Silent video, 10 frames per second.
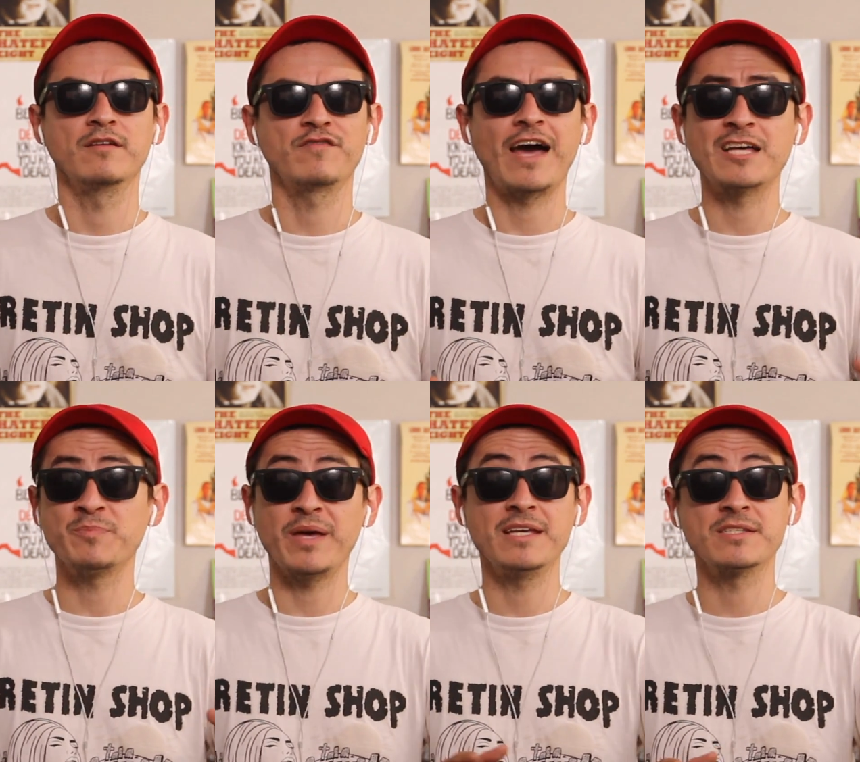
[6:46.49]

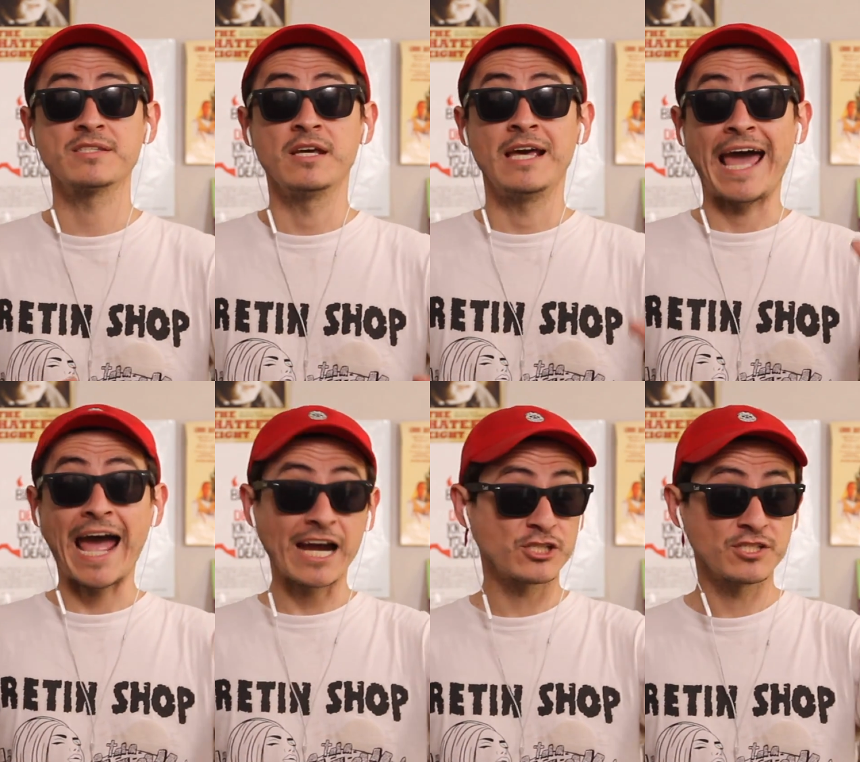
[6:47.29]
fast-paced
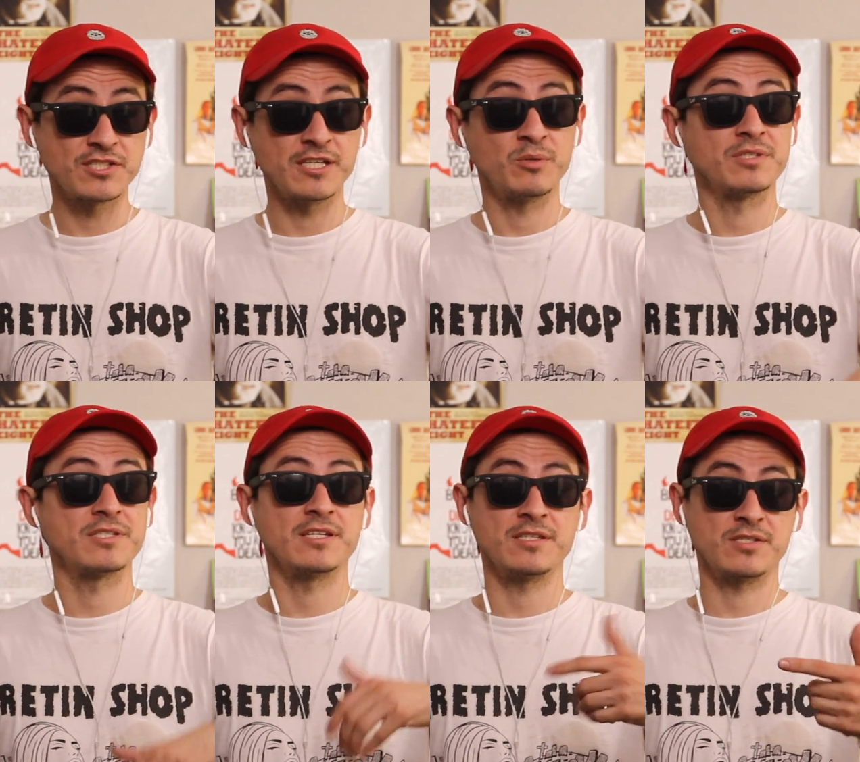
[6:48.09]
action
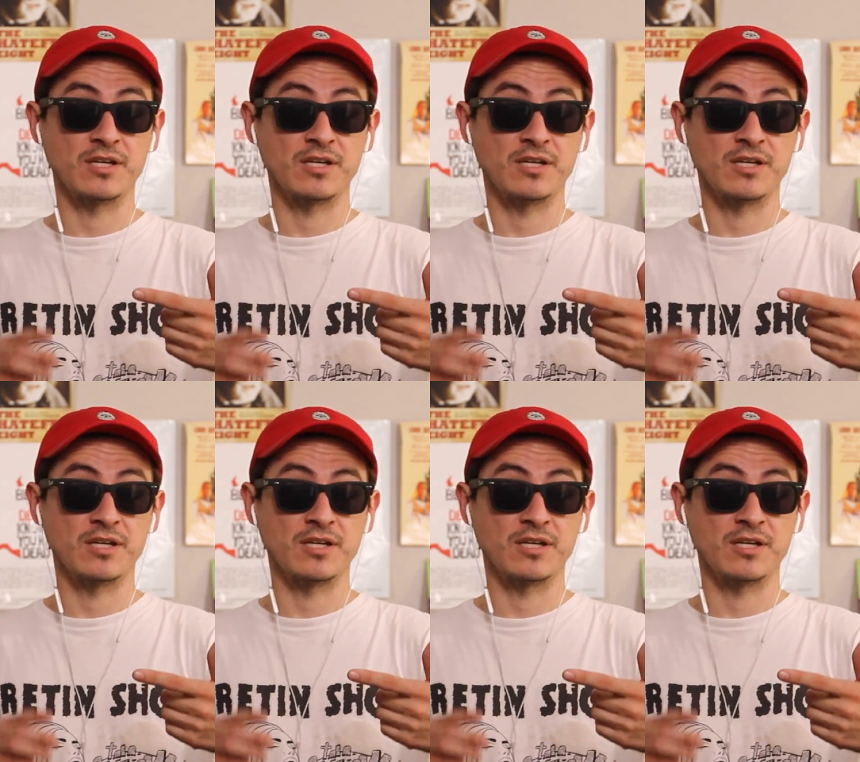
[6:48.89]
sequences,